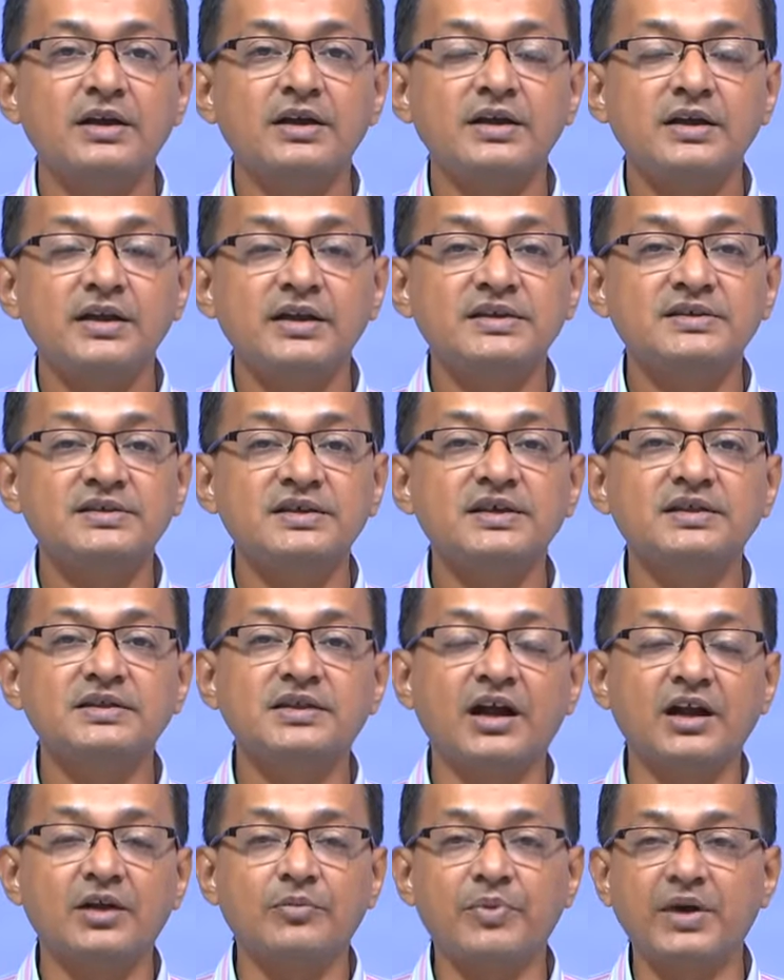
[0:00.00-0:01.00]
is in
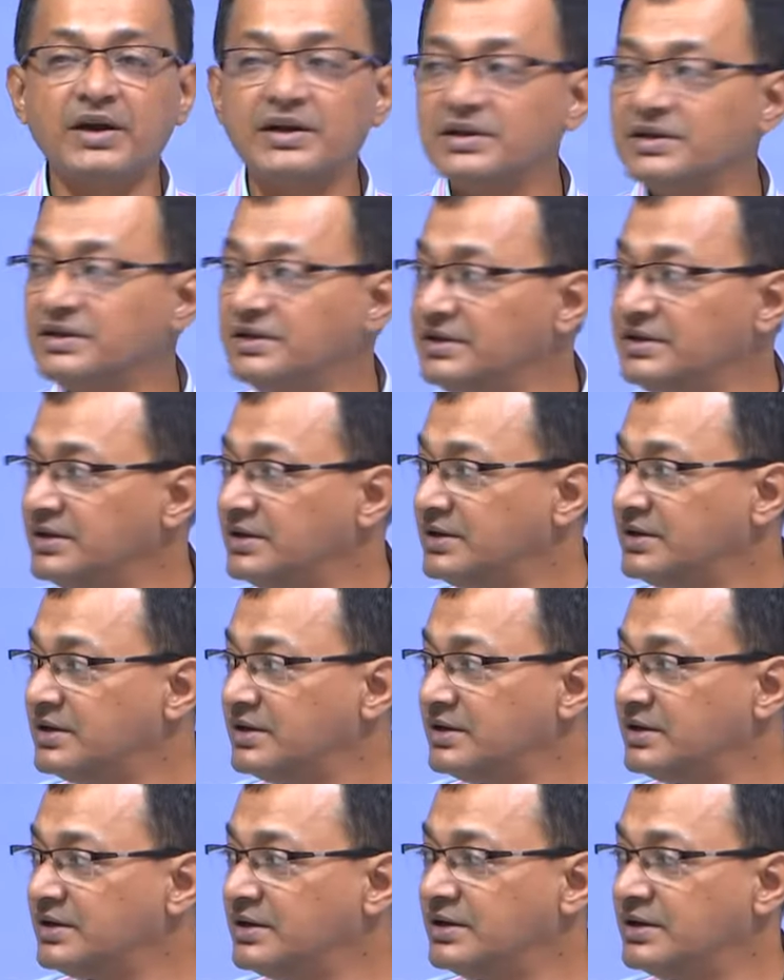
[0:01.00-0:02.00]
third party
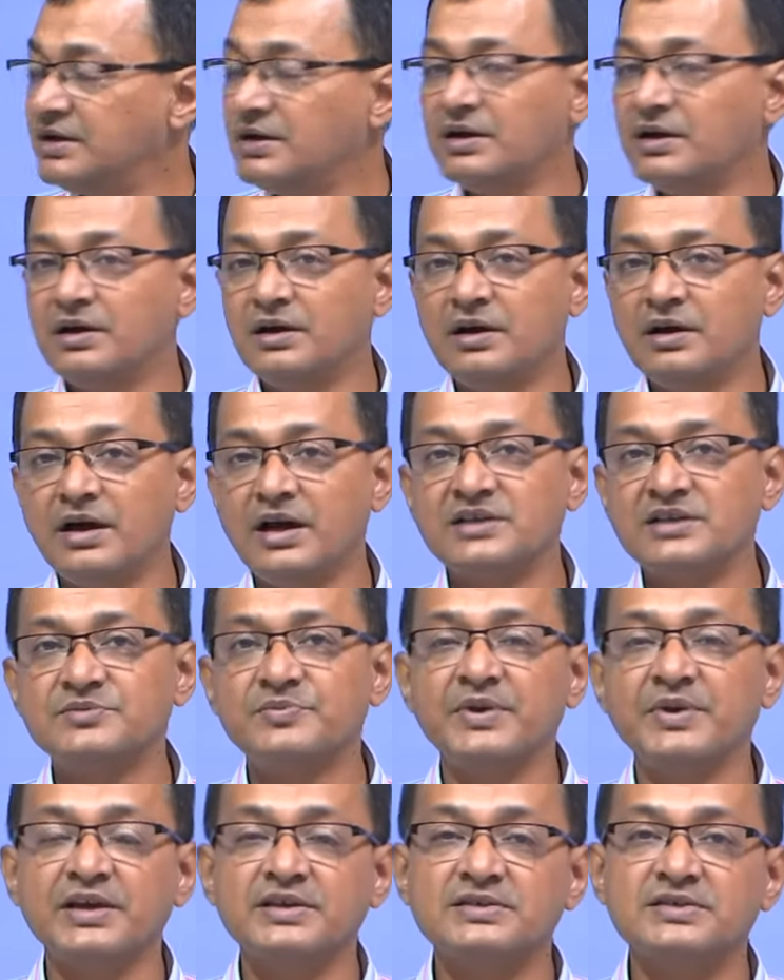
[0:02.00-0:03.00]

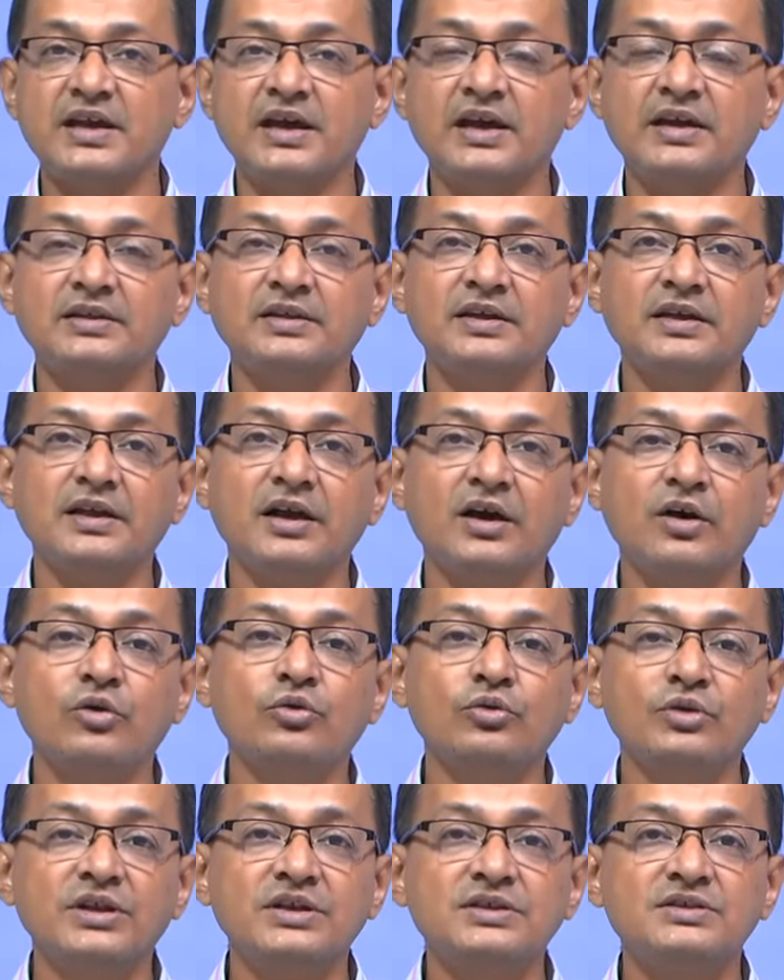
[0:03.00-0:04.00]
aspects, and then
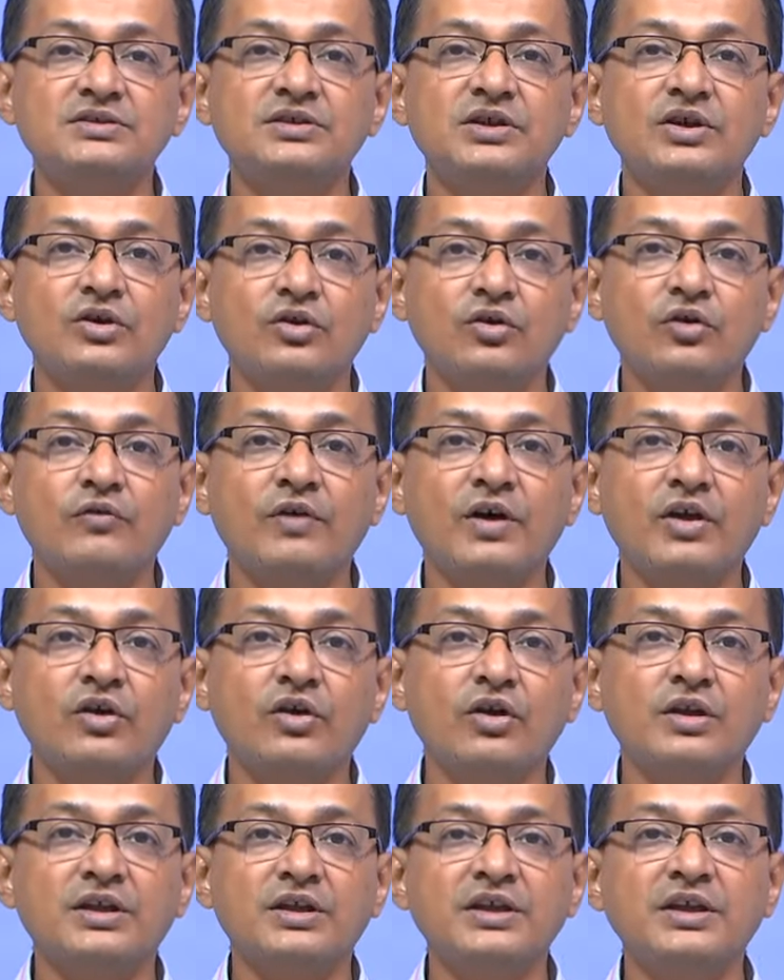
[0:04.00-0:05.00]
how this
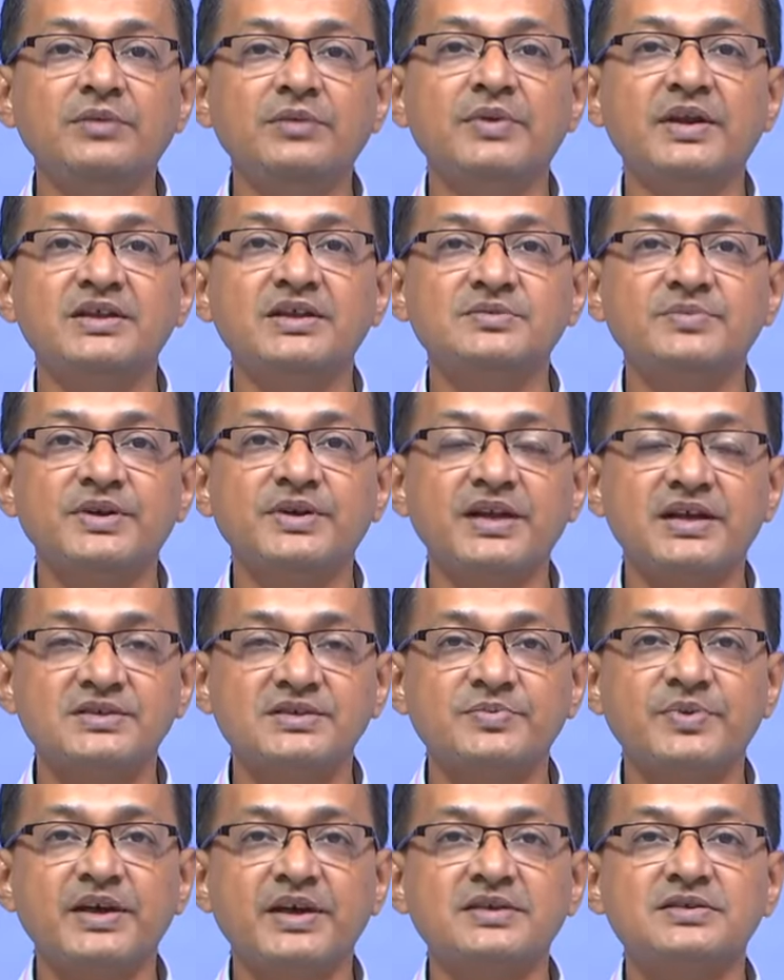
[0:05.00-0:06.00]
overall key management
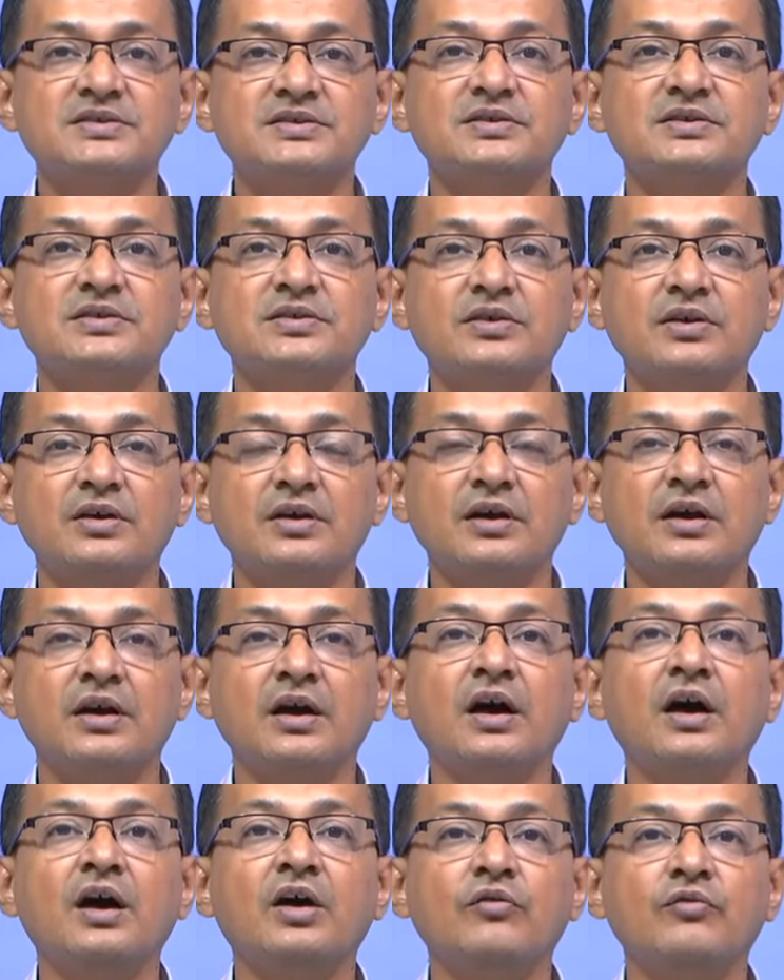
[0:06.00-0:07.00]
aspects
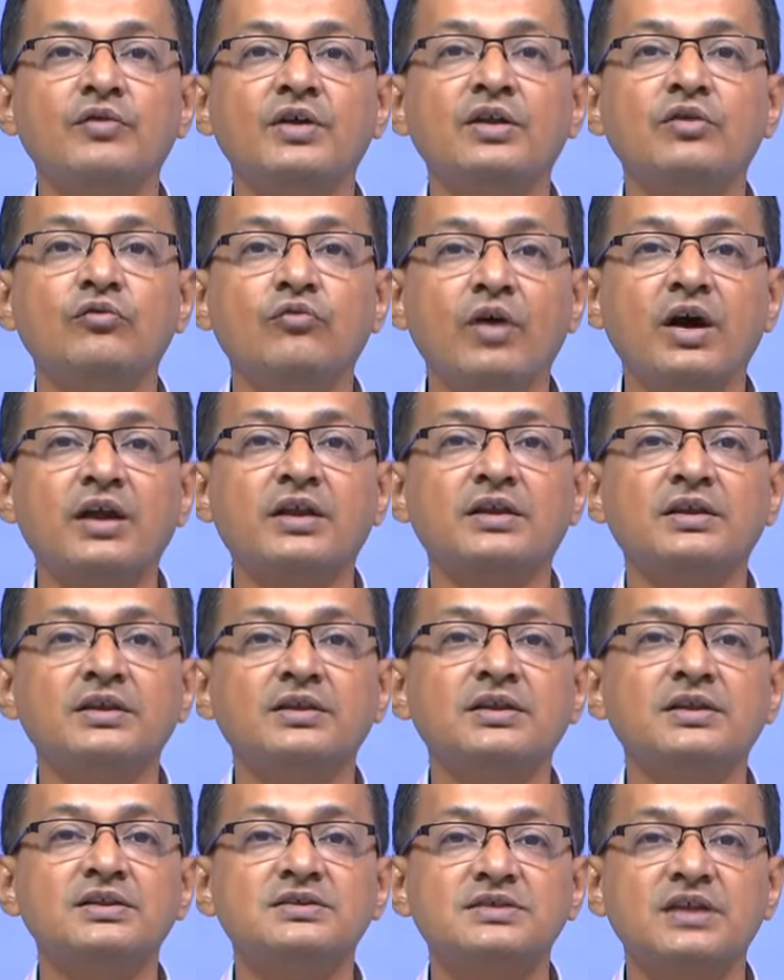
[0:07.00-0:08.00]
will work in
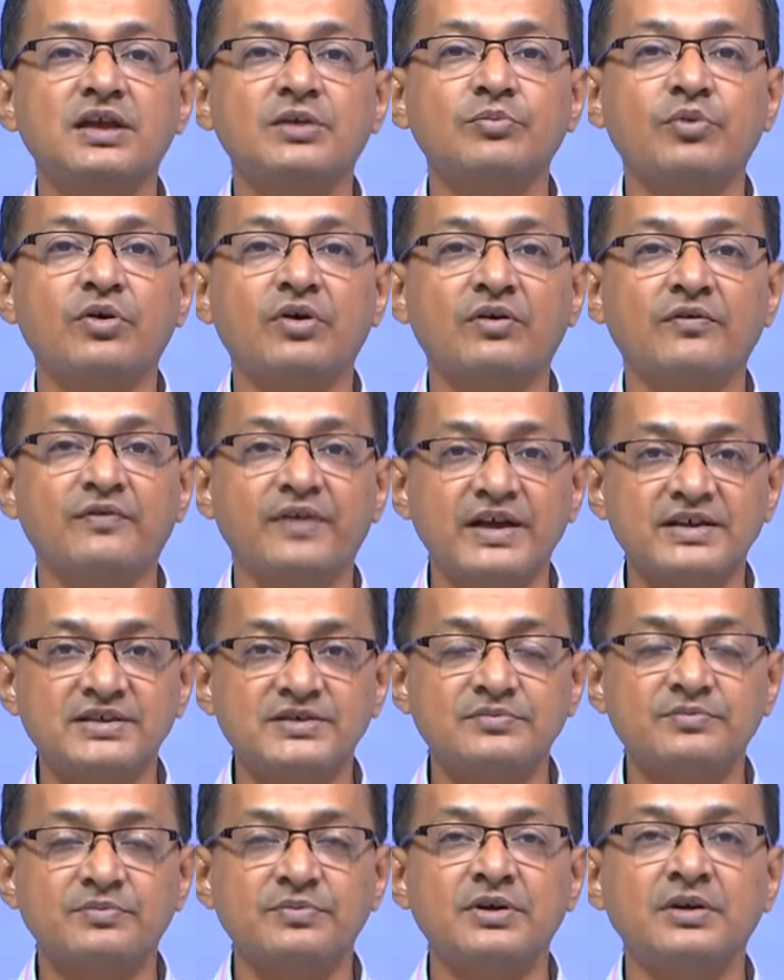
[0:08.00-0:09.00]
this type of
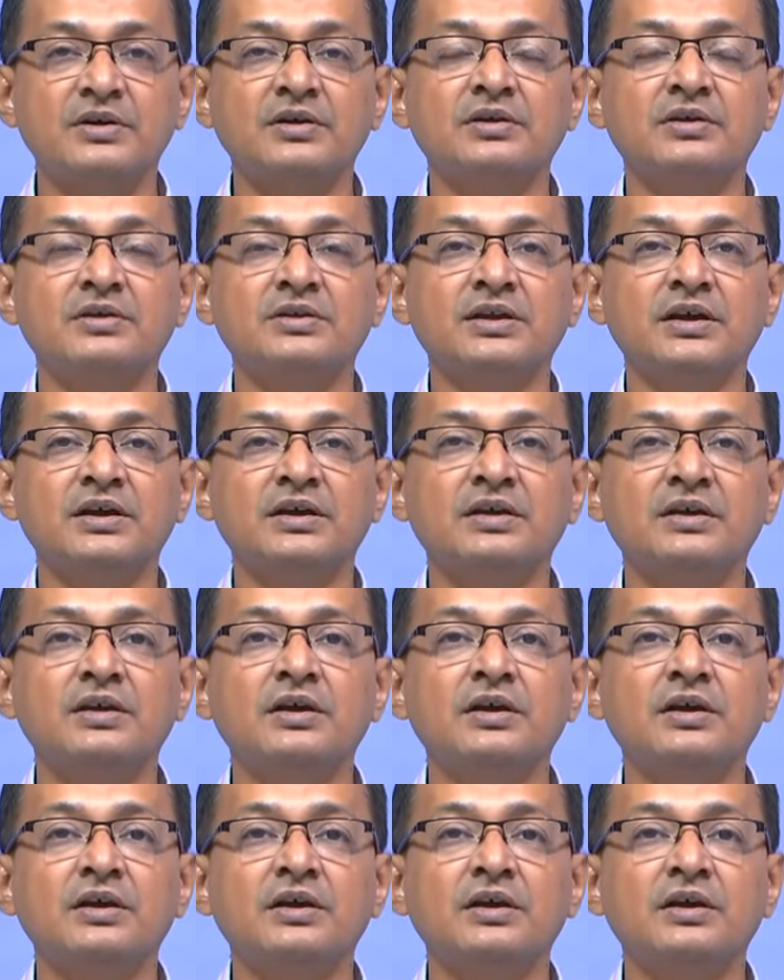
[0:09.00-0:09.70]
there.